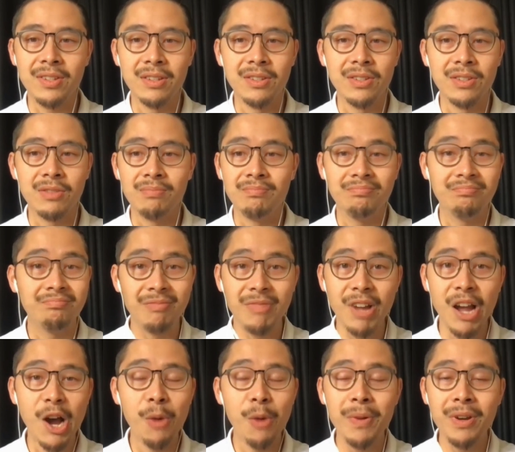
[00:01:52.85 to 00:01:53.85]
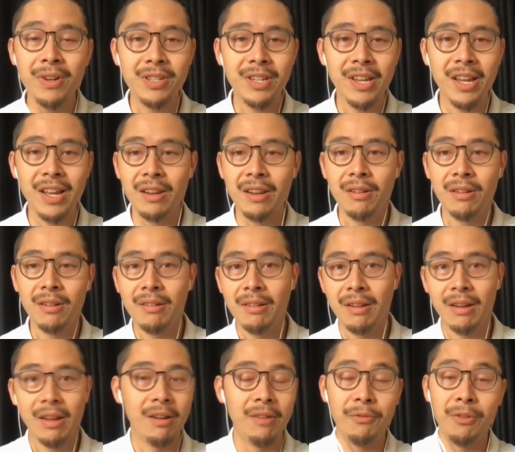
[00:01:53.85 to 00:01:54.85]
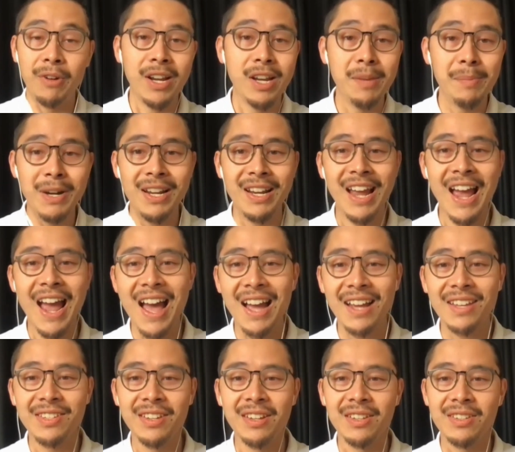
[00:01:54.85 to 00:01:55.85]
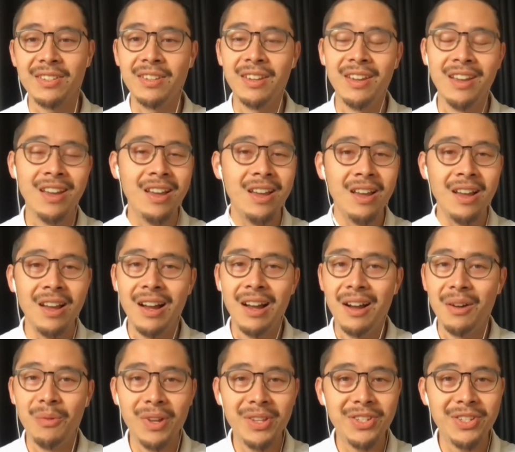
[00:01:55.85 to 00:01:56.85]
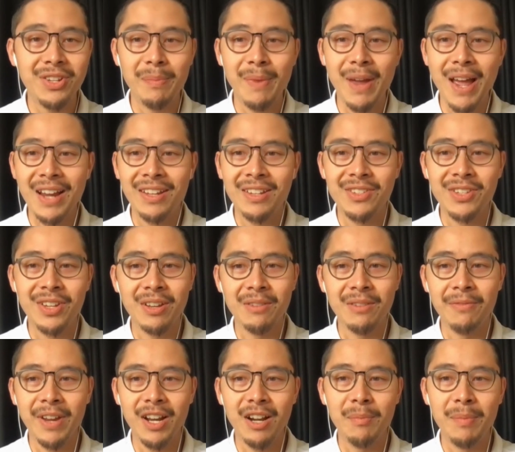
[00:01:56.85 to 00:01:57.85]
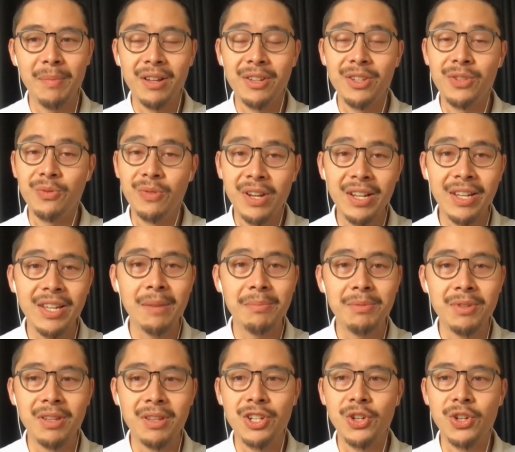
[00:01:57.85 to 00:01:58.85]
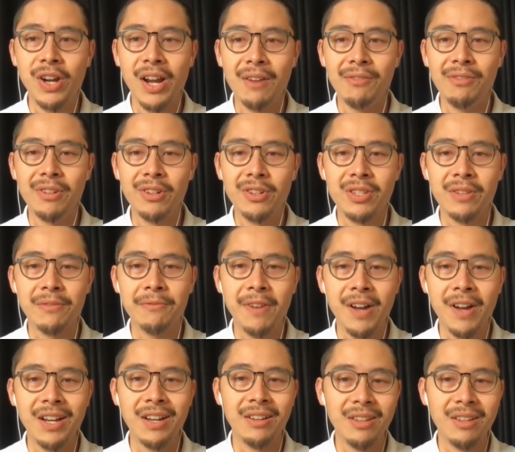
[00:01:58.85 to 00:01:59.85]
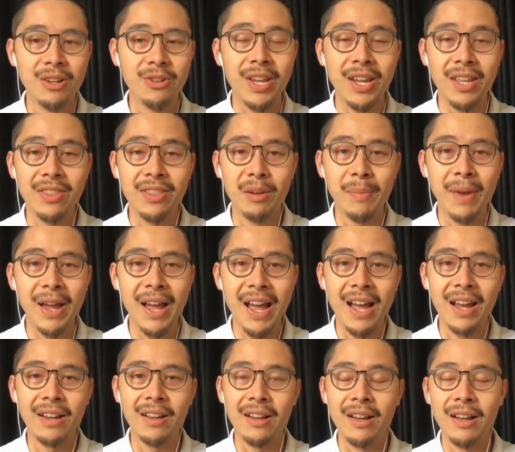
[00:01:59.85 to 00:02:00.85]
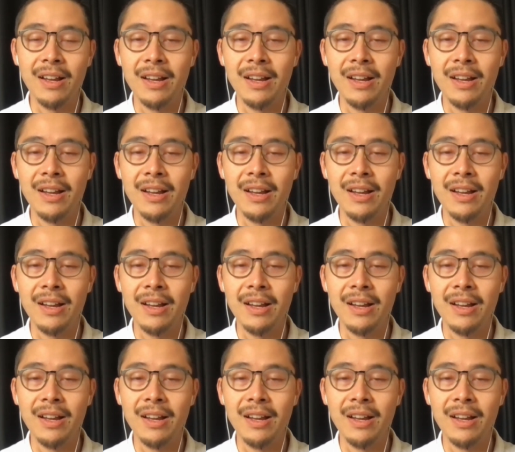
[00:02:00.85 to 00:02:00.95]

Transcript: is open to for anybody to access. Once your bag hits the conveyor belt, it's really up to the travelers to find and locate their bag.